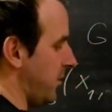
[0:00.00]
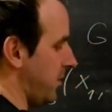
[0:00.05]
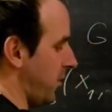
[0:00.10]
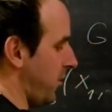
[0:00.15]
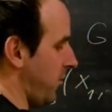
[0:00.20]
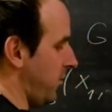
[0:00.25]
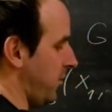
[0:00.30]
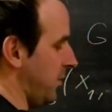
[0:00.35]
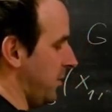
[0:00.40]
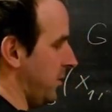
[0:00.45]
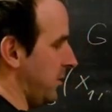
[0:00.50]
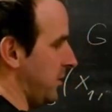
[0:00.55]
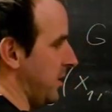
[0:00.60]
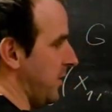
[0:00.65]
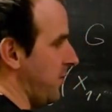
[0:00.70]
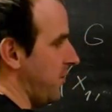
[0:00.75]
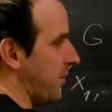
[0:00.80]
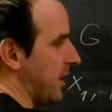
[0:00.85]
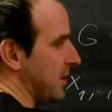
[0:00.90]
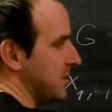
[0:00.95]
of the
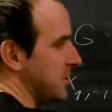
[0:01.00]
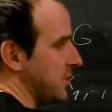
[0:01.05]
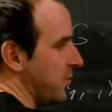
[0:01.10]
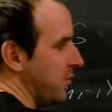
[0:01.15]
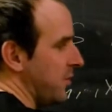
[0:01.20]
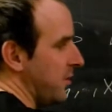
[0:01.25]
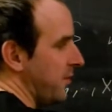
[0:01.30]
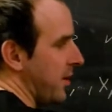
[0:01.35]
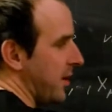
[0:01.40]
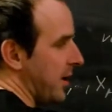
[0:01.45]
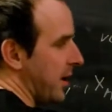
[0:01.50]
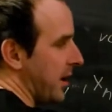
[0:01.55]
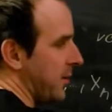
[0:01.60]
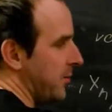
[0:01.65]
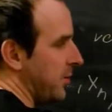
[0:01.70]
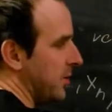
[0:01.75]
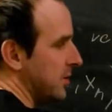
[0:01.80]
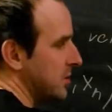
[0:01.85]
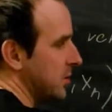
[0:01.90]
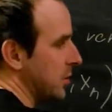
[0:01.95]
difference of the
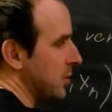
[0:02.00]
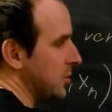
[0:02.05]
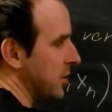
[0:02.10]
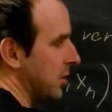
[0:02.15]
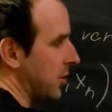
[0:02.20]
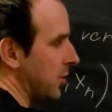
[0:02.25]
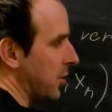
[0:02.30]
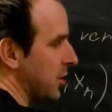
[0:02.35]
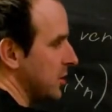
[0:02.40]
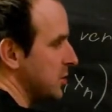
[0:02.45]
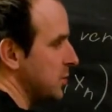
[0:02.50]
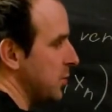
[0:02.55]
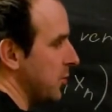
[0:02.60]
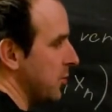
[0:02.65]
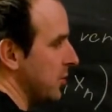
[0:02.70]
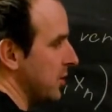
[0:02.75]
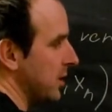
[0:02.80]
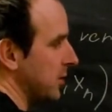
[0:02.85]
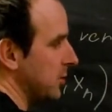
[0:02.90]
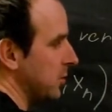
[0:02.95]
variables
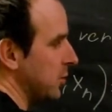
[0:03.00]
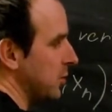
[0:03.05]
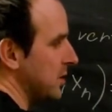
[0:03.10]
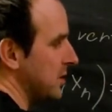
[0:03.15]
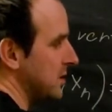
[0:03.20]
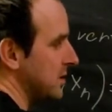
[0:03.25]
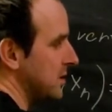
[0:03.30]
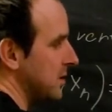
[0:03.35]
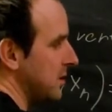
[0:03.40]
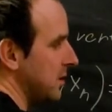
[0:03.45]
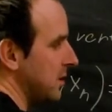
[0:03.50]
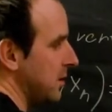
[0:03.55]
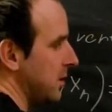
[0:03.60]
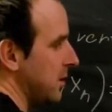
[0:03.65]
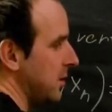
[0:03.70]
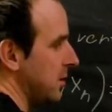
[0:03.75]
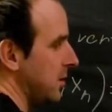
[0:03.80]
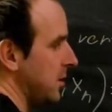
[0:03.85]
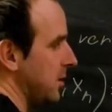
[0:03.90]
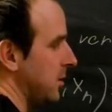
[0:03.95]
corresponding to these
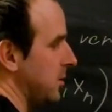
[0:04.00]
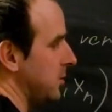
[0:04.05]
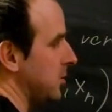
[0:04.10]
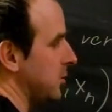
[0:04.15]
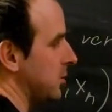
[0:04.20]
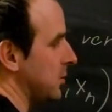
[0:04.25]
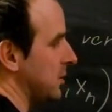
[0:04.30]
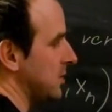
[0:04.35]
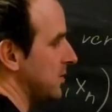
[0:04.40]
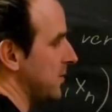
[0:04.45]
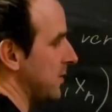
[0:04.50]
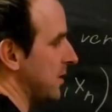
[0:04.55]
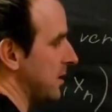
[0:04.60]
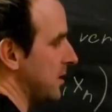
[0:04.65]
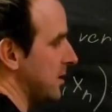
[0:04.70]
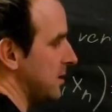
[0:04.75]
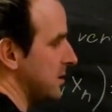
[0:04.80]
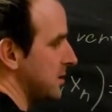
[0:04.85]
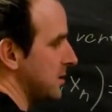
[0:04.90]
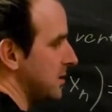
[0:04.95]

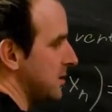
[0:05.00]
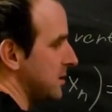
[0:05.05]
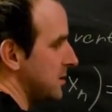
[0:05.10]
vertices.